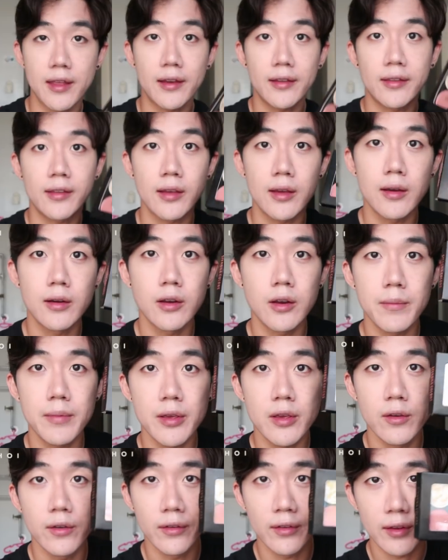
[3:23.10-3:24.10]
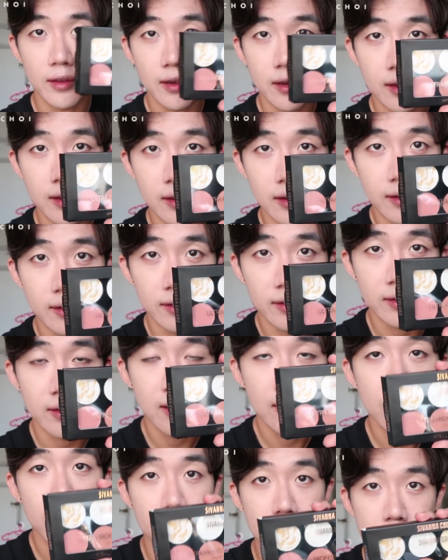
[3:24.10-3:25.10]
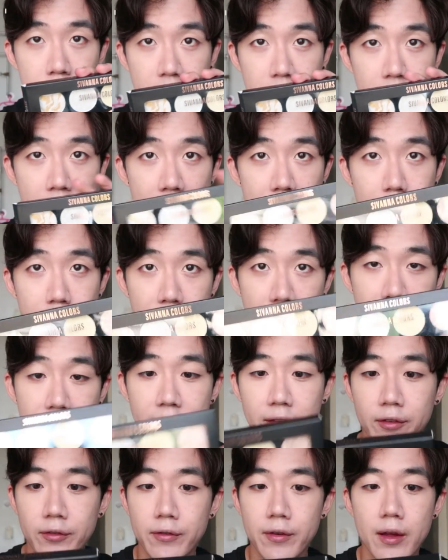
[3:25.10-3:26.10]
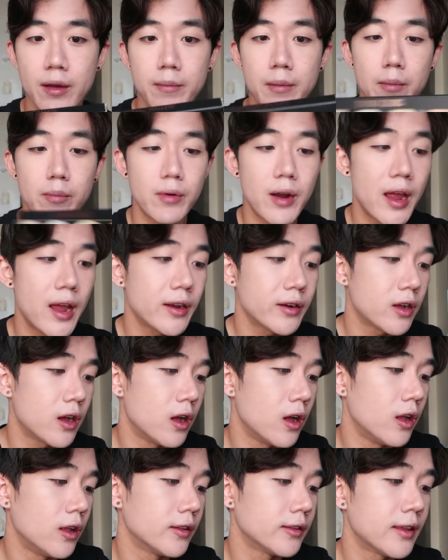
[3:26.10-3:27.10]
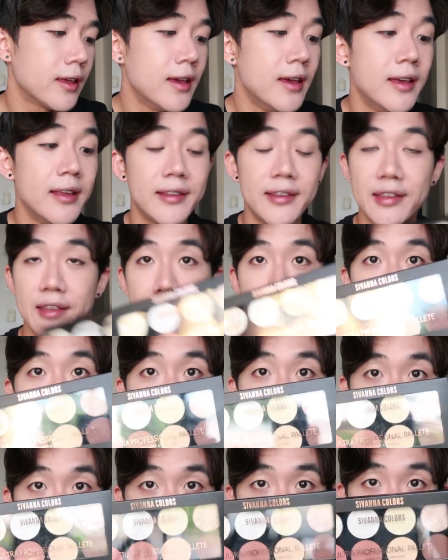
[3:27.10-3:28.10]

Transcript: next thing I'm going to be using is from the Thai brand. It's from a brand called Sivana